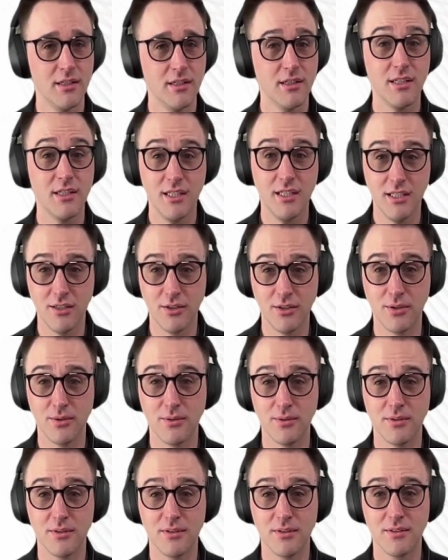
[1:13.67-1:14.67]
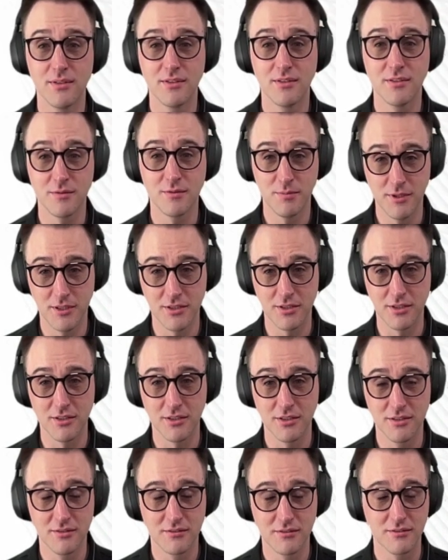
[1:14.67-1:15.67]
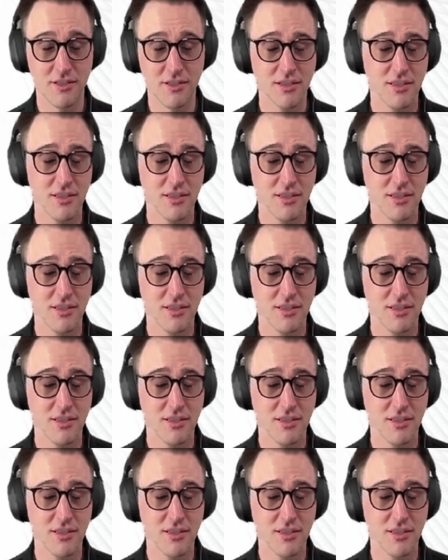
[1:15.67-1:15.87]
keynote speaker, right?